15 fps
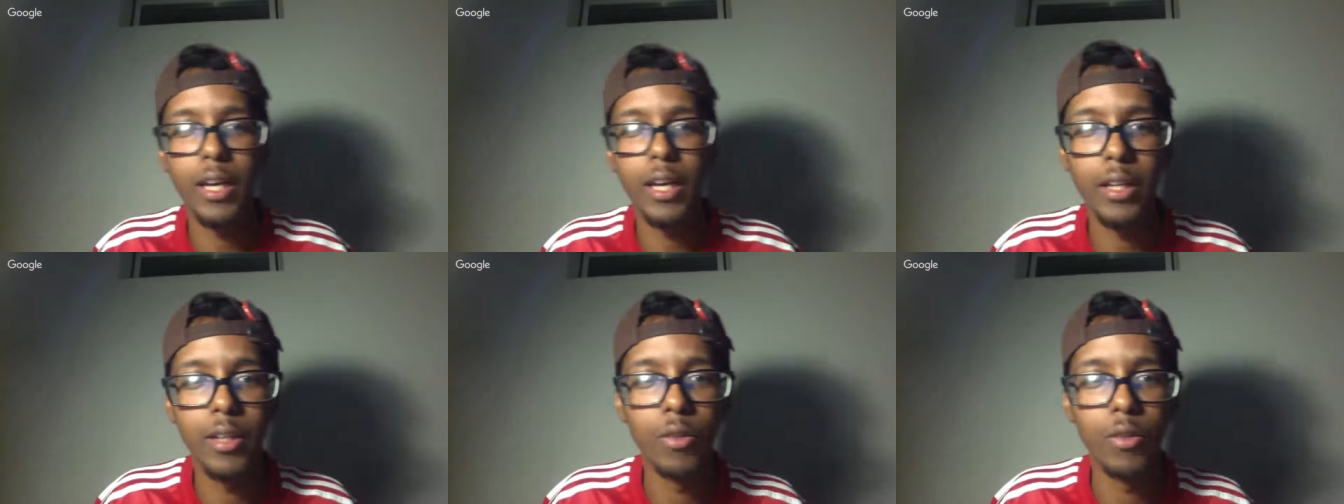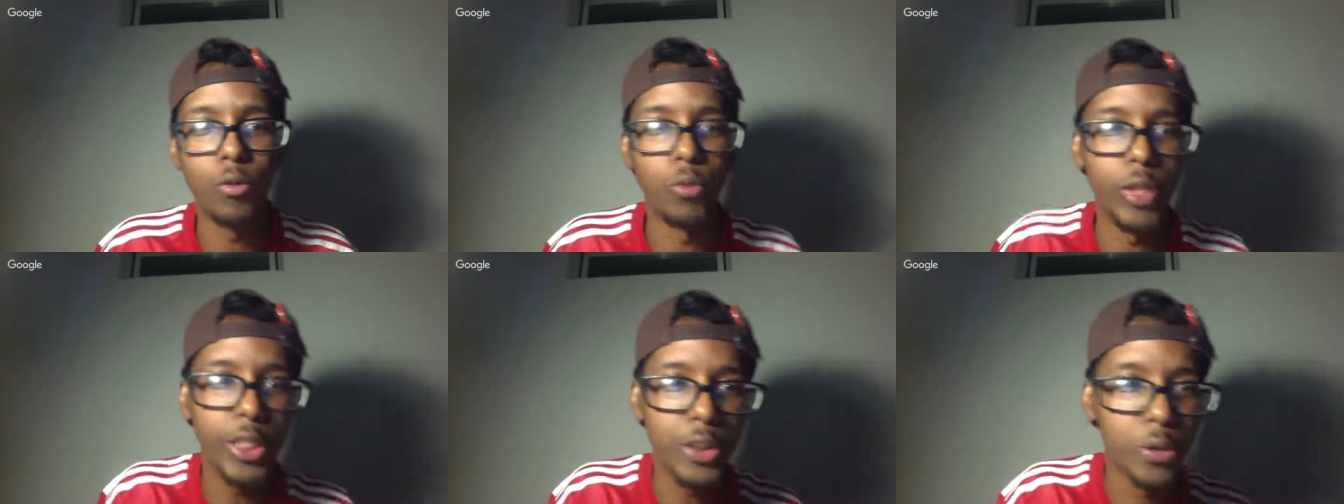Rick's
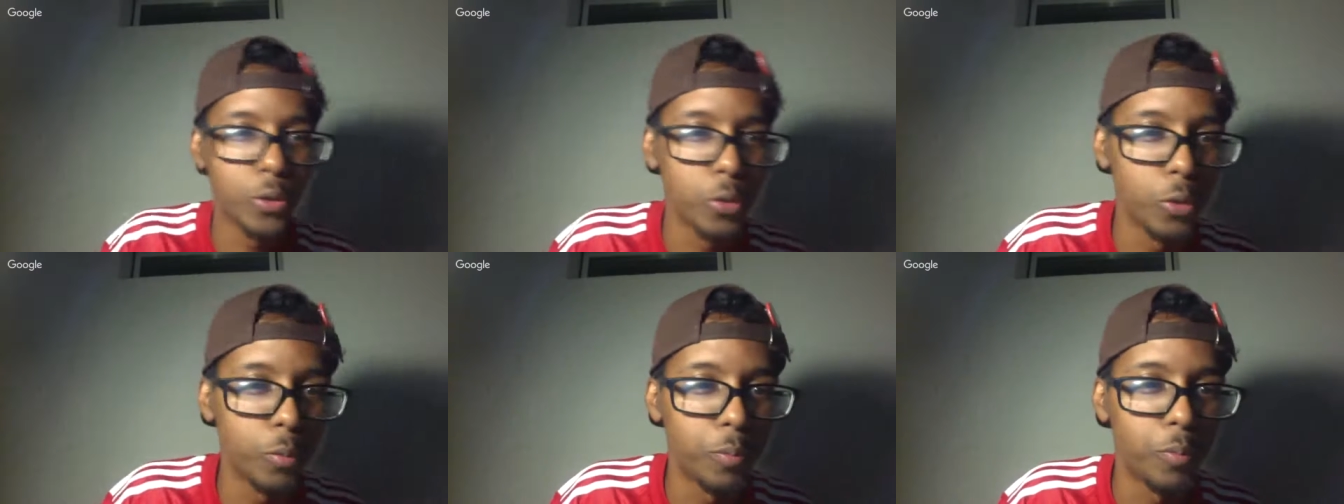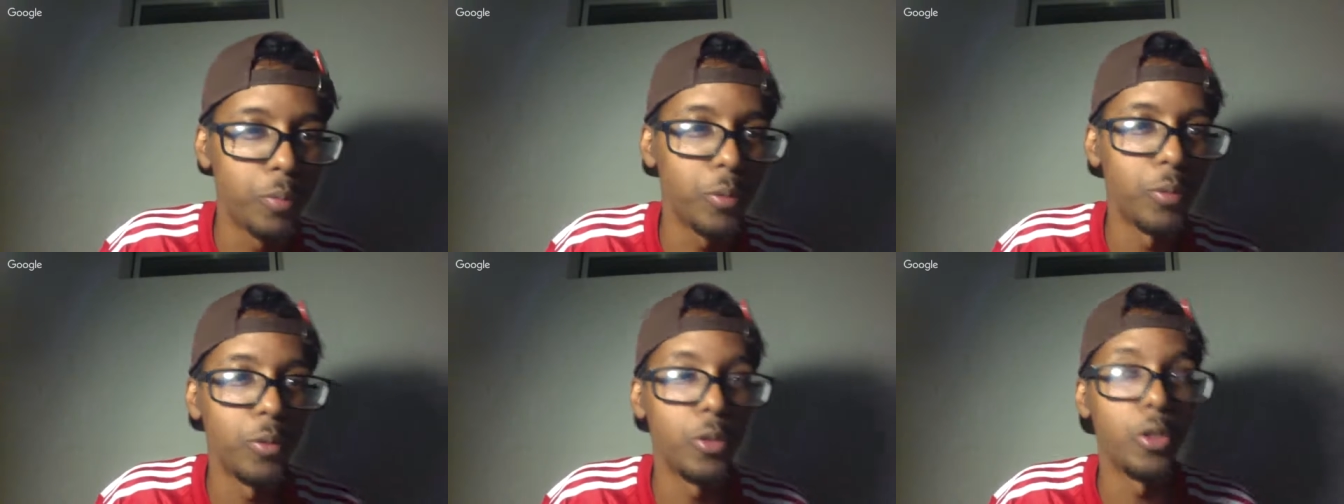group
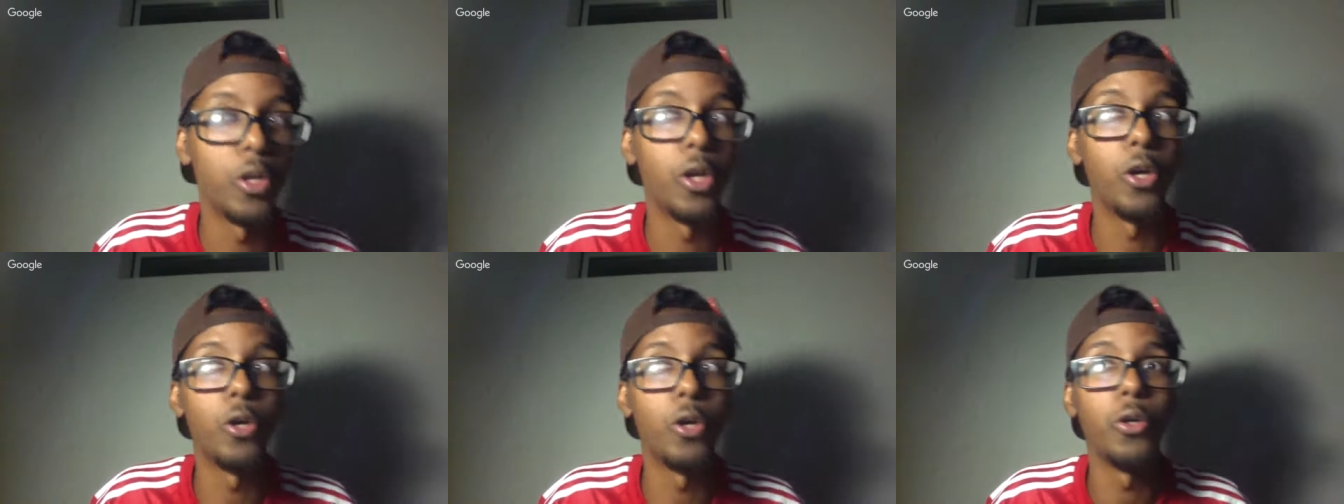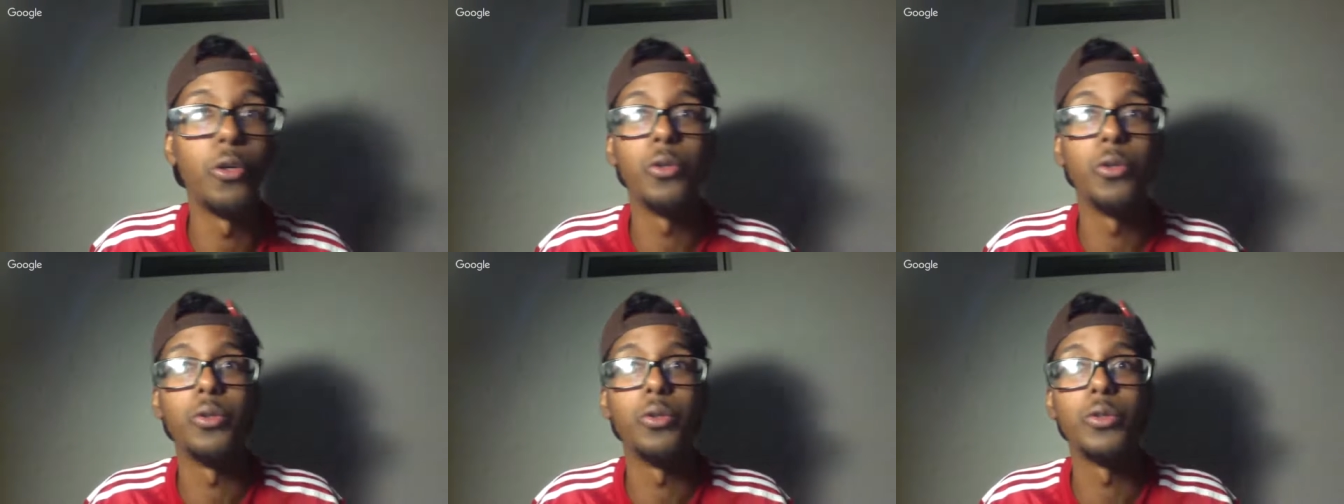
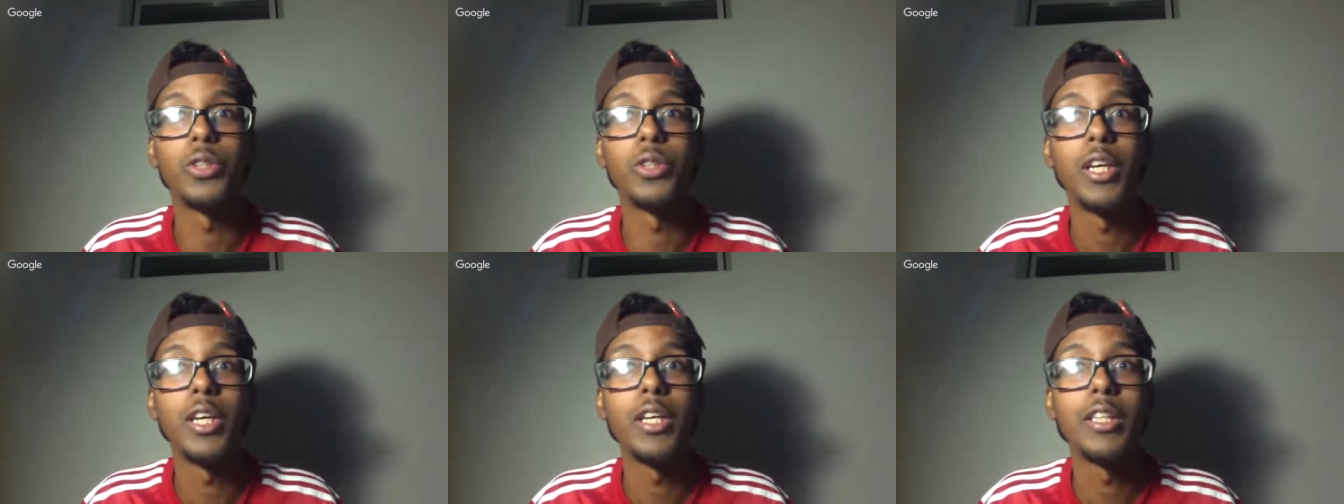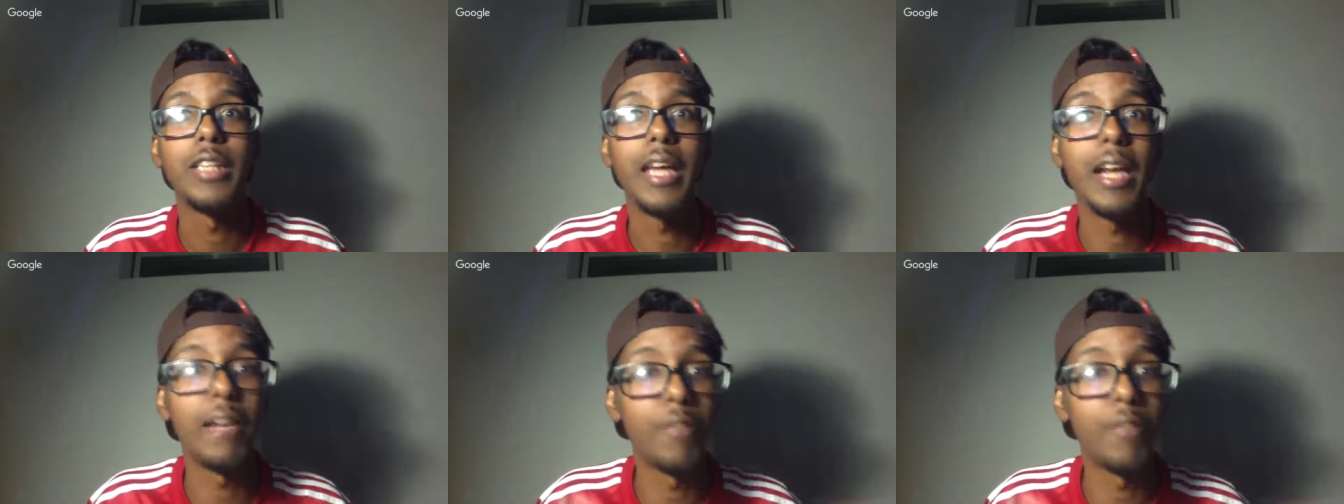knows that
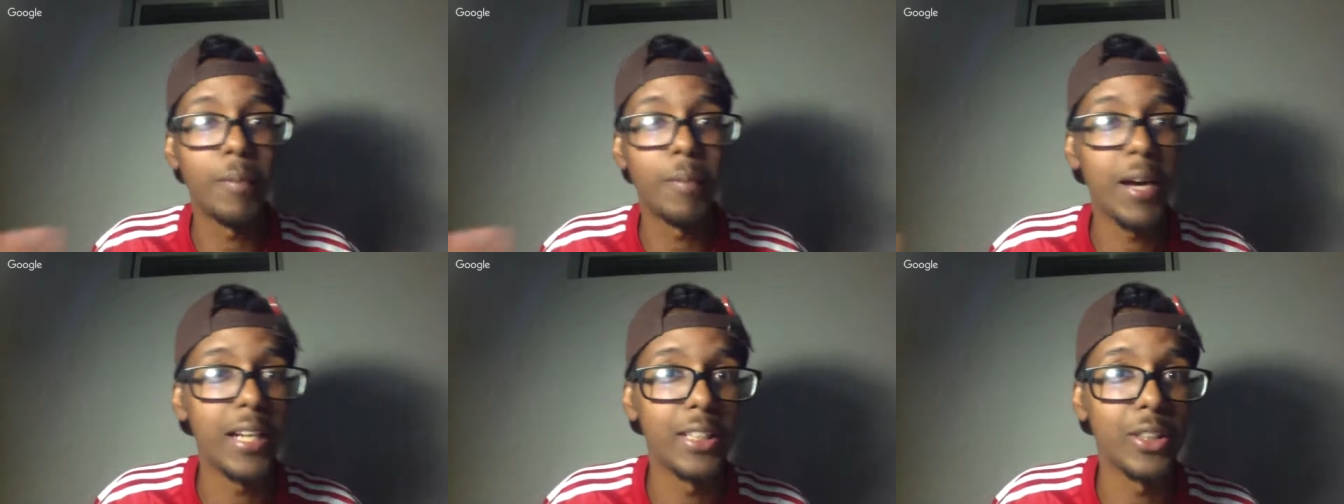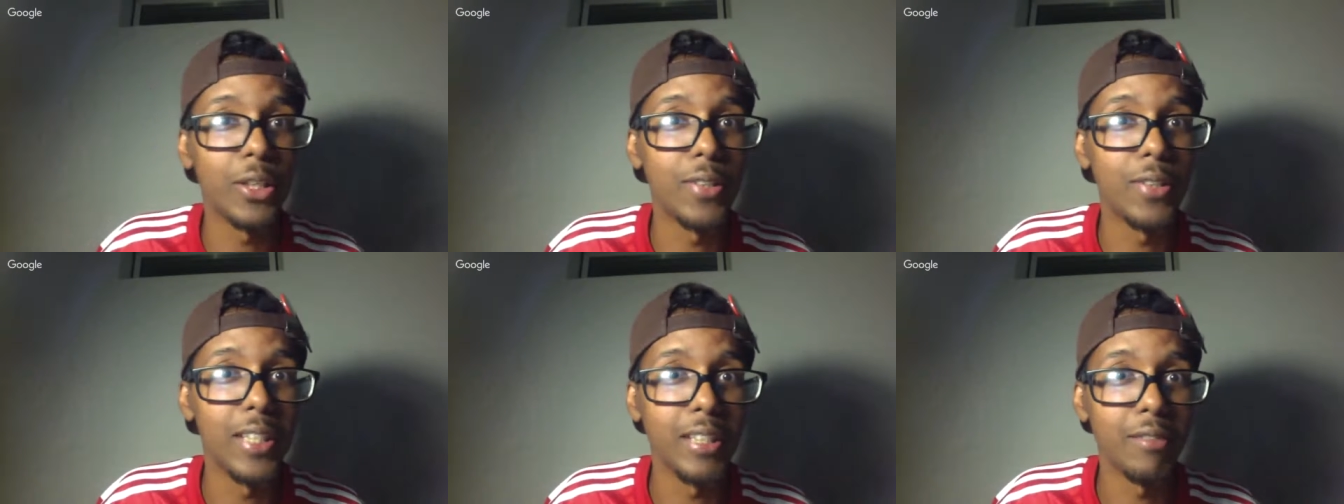everybody's already
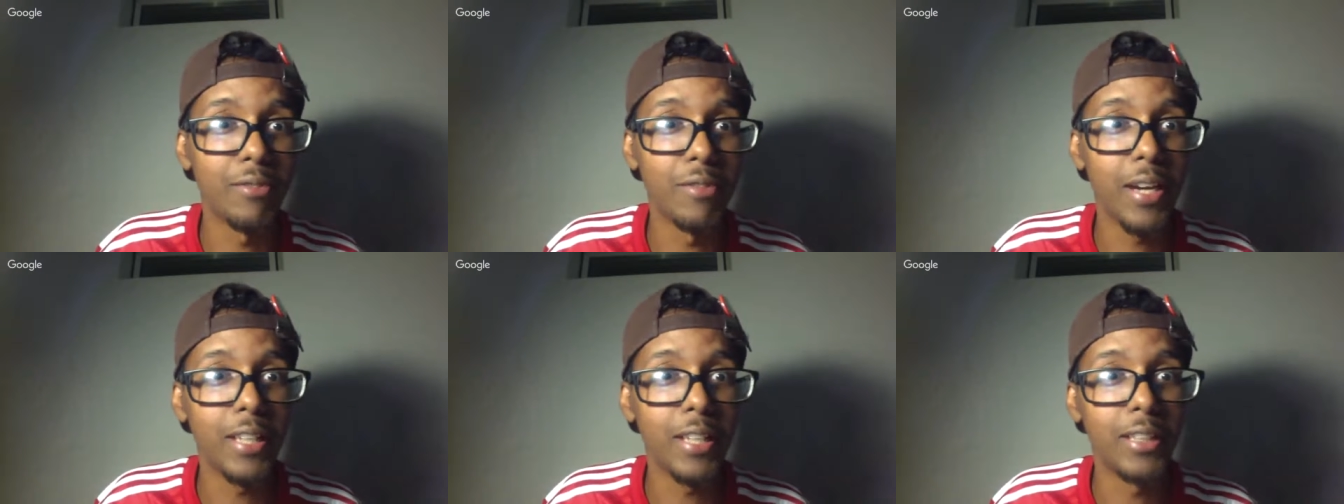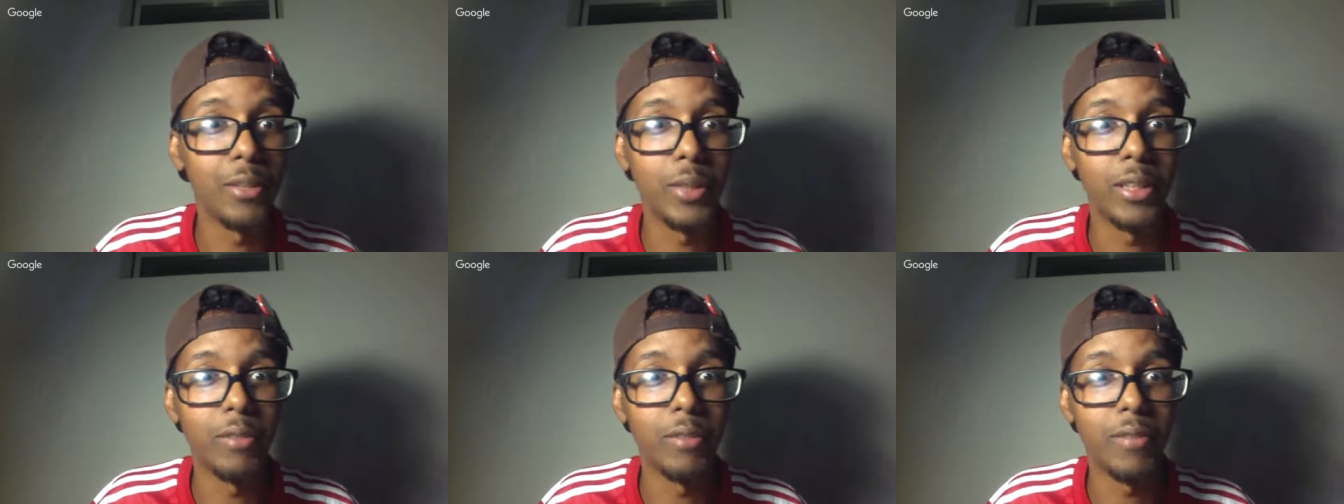infected with the
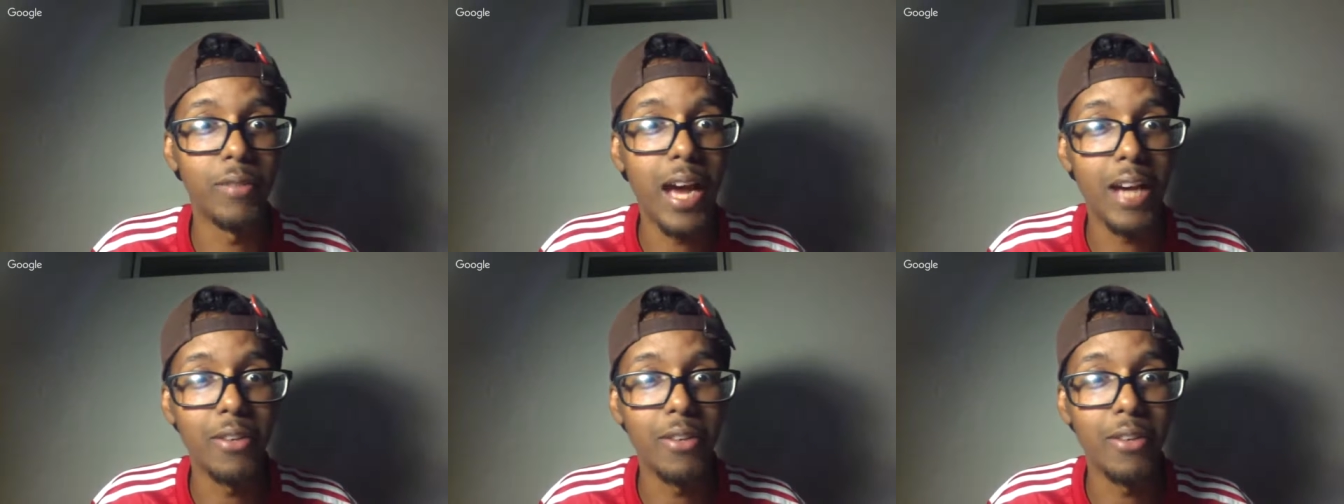virus.